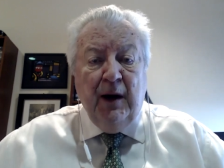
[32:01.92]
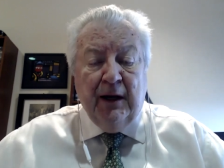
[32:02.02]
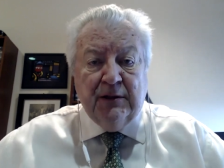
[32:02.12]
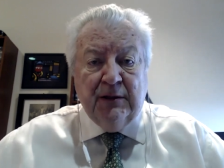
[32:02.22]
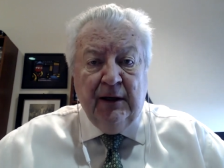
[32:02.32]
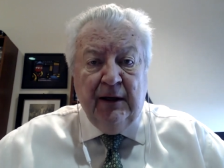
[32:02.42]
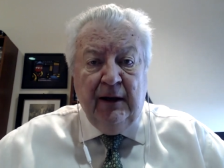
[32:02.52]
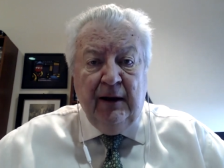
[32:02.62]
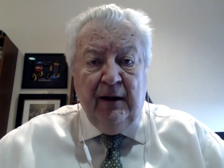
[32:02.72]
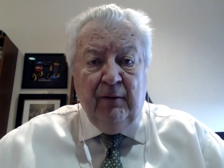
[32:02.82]
us.
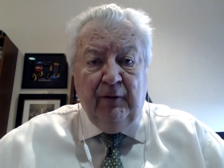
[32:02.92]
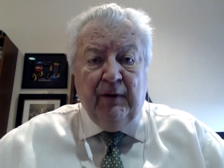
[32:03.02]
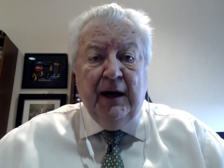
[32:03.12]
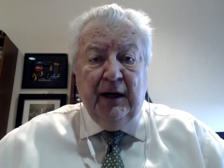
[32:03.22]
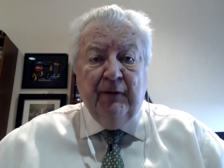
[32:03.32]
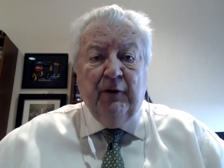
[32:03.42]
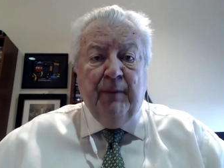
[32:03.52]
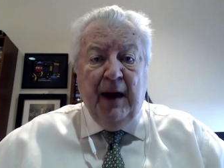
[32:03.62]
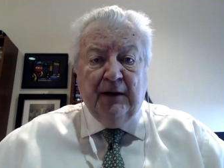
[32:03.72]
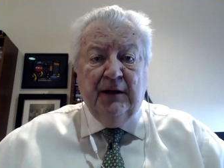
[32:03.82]
We've got to give it
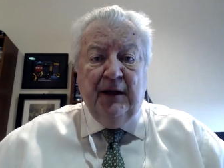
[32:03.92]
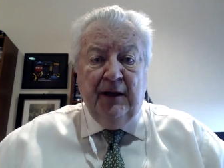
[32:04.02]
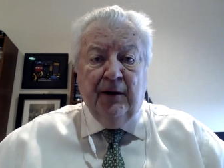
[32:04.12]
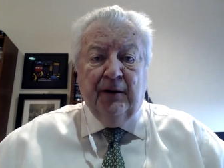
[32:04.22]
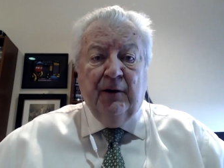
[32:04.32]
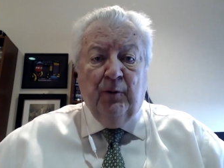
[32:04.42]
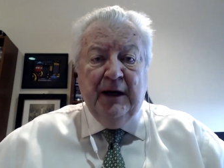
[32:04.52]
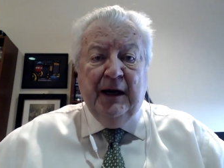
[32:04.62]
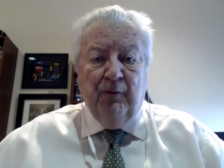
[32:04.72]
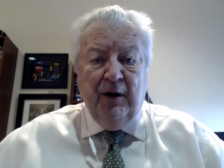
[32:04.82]
back to the earth, that we
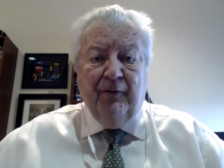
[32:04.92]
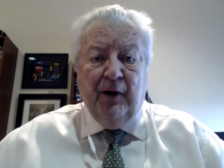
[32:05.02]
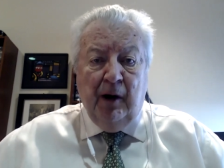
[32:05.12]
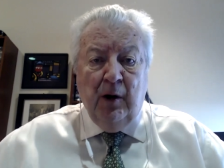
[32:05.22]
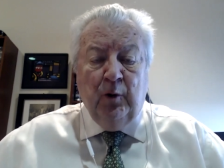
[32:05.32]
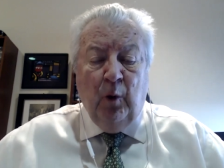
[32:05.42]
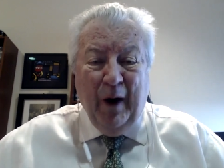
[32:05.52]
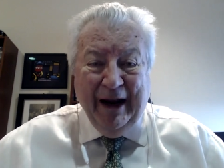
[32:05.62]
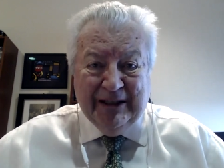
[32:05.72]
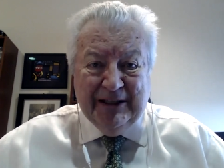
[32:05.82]
get rid of our own
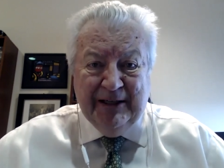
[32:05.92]
waste.